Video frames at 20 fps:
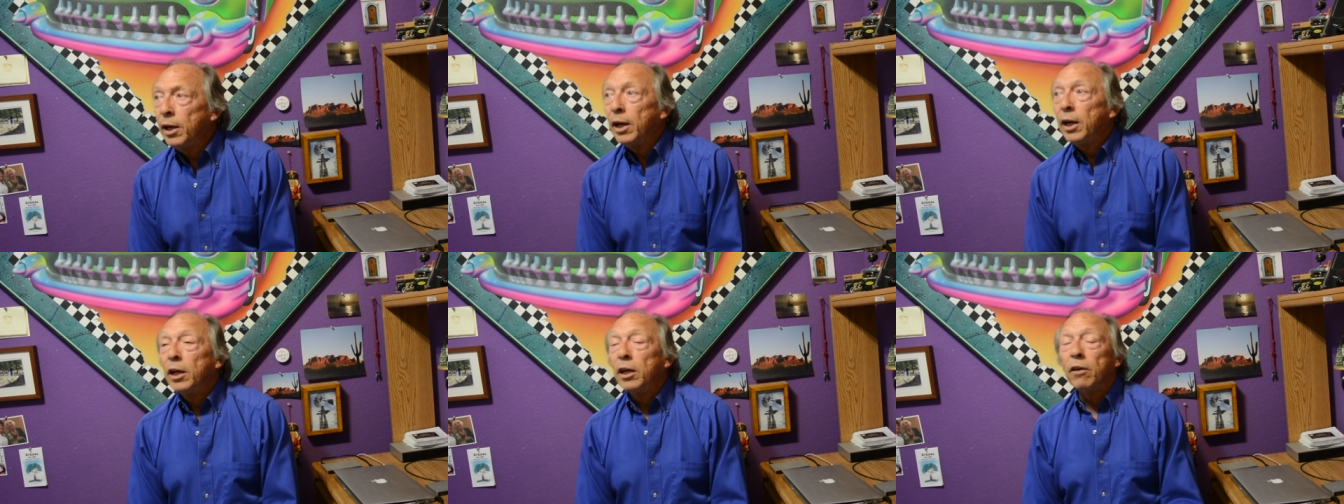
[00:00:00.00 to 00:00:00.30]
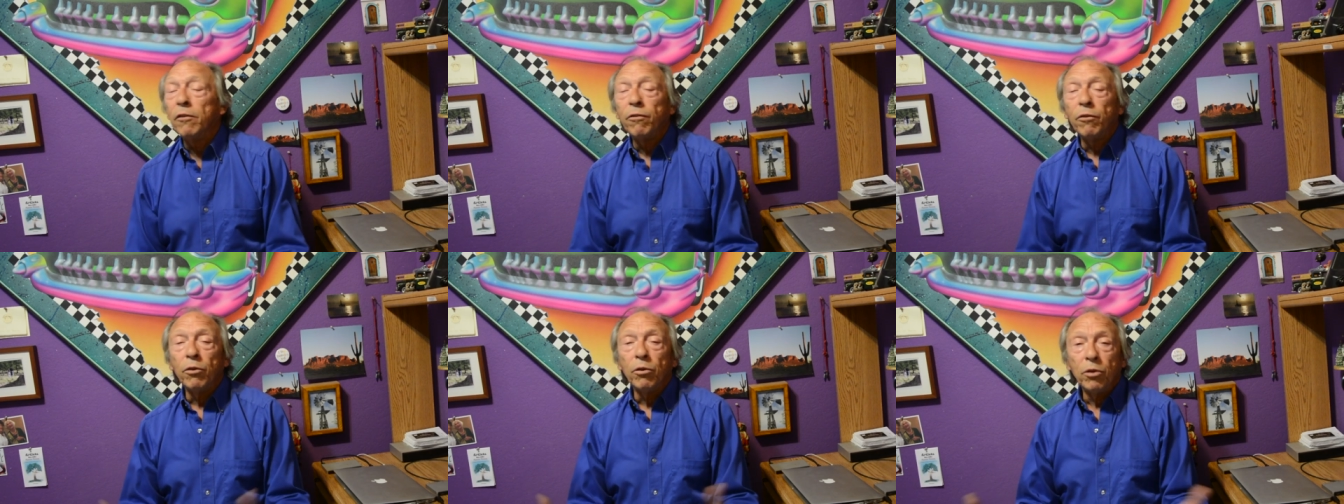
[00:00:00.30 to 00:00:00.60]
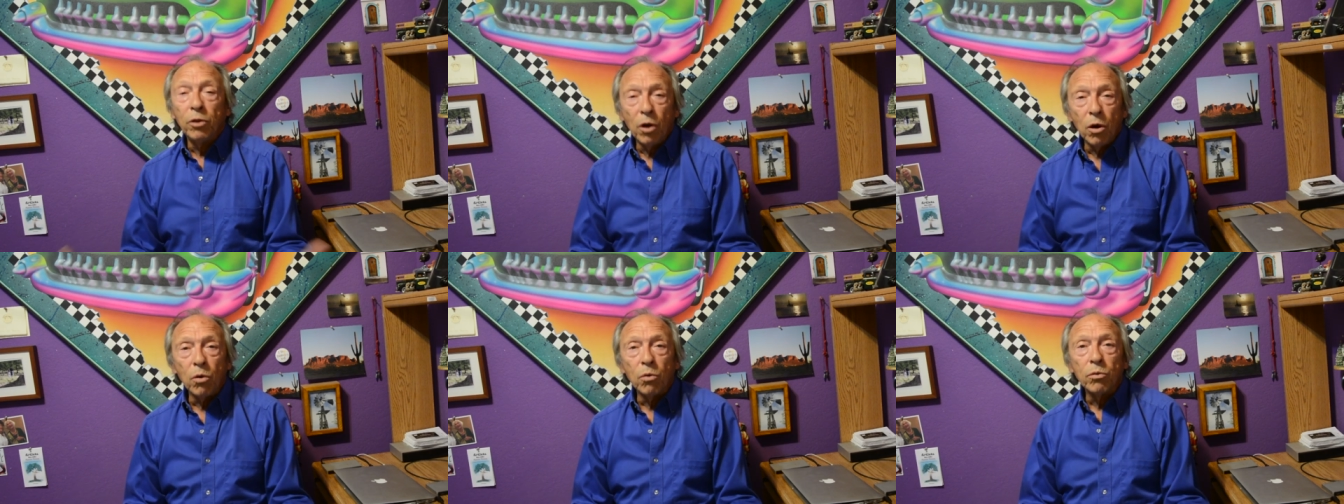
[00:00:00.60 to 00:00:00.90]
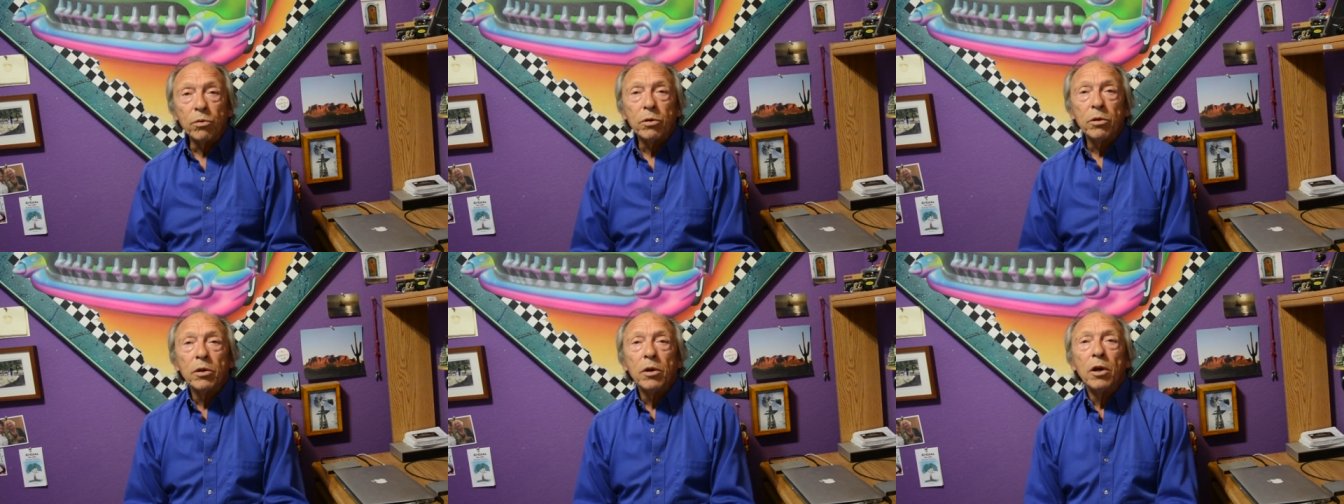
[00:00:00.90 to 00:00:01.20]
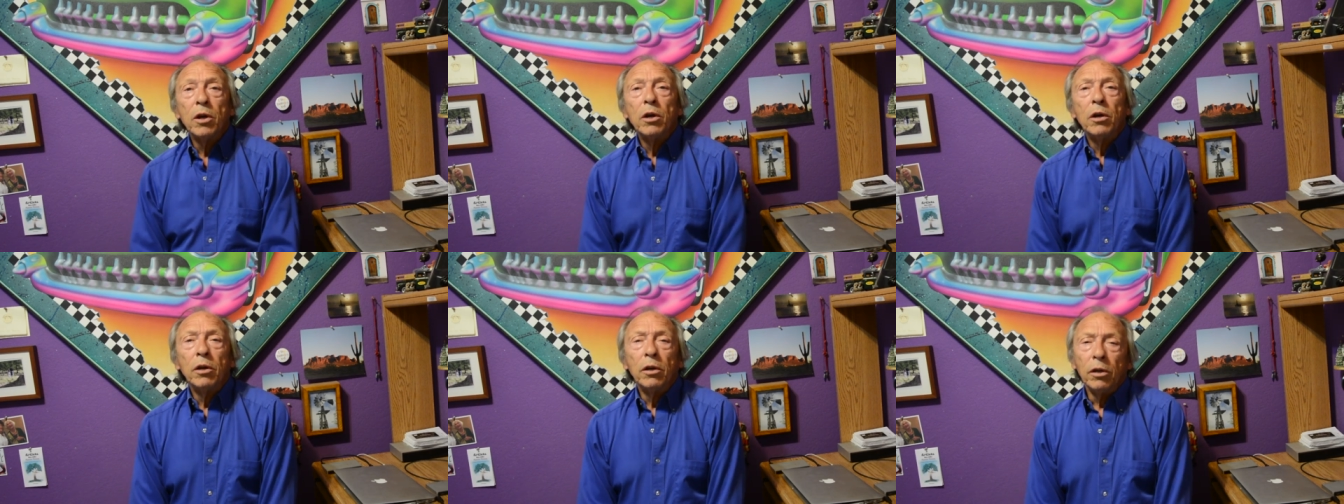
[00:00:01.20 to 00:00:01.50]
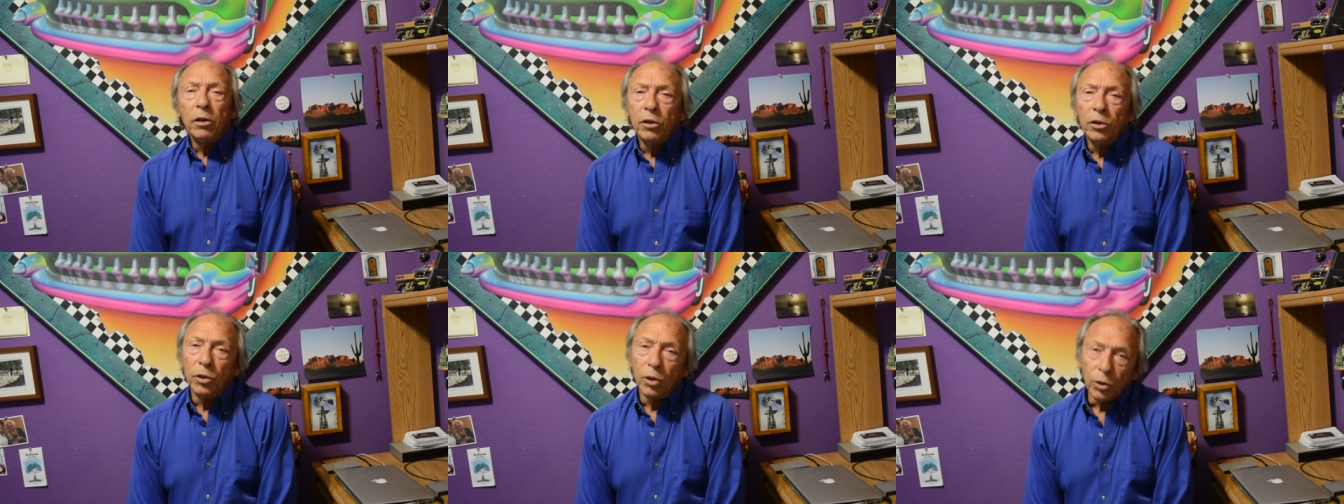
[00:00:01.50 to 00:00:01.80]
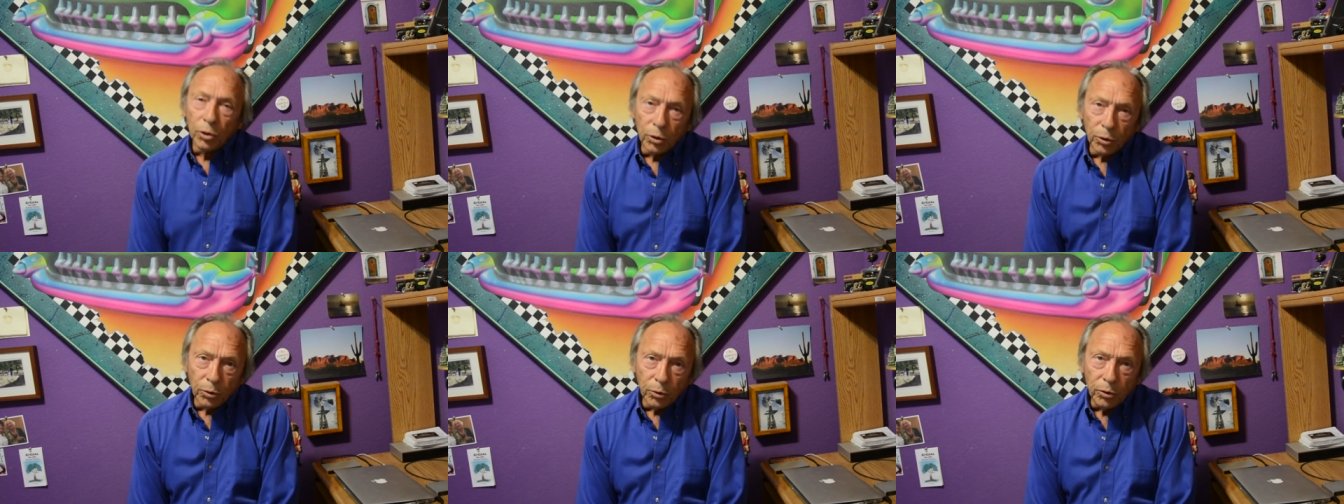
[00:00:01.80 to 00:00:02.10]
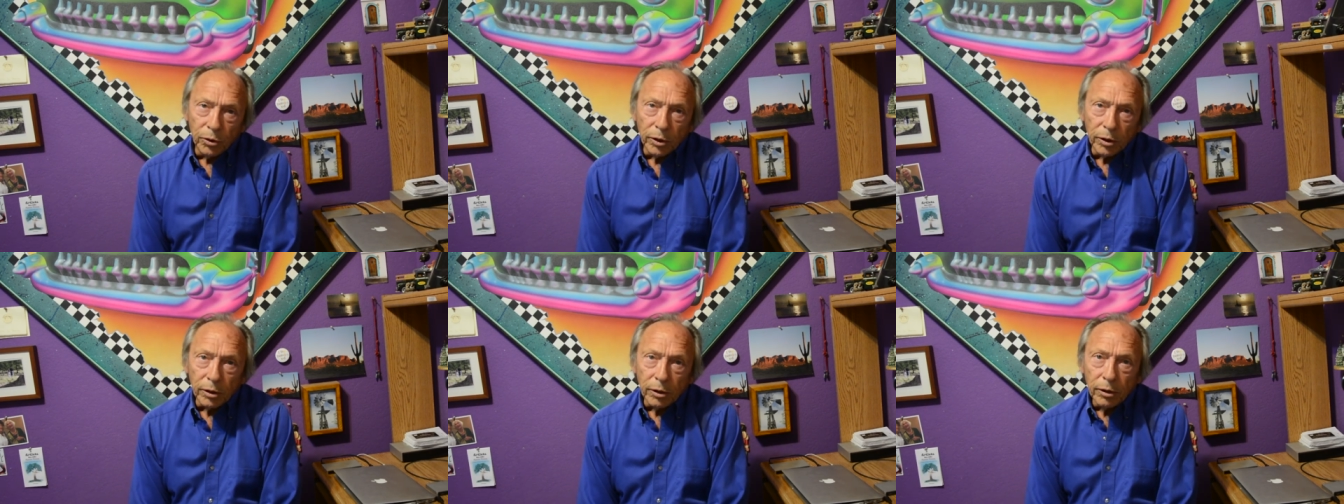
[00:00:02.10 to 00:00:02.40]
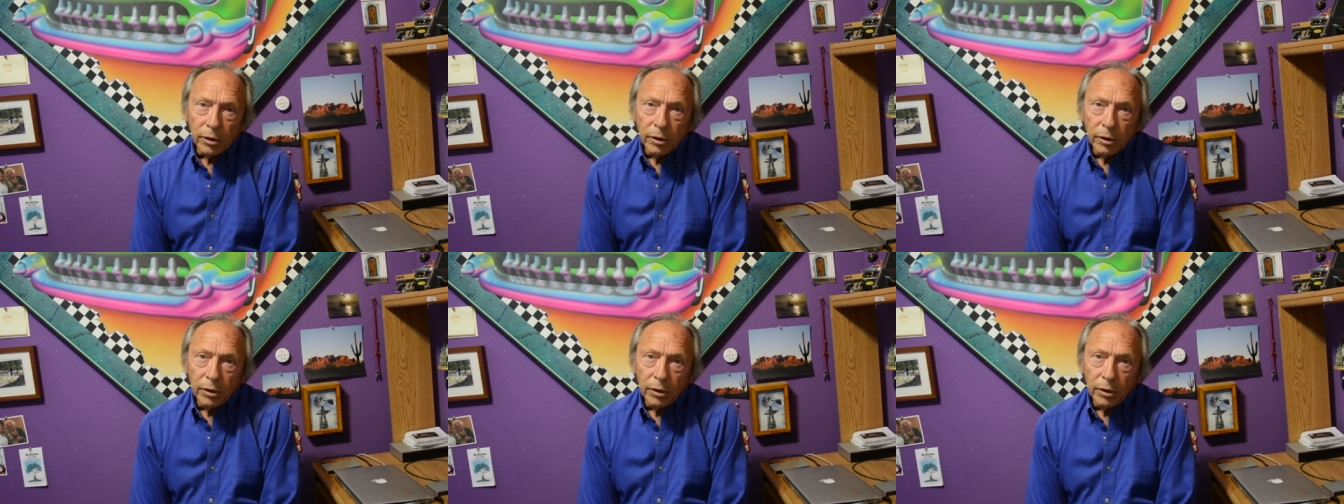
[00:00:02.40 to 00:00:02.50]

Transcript: If you don't, you'll lose it.